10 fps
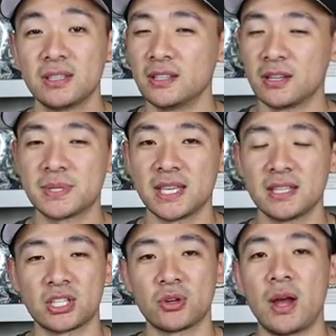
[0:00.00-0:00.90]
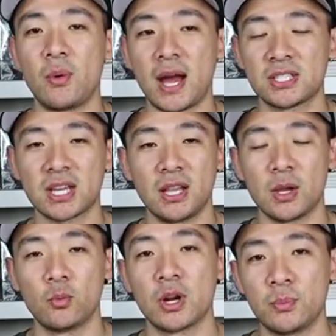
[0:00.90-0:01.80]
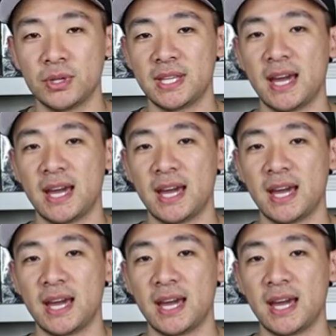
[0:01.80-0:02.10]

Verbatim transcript: You know what I'm saying? Like, so I, I just kind of like want to put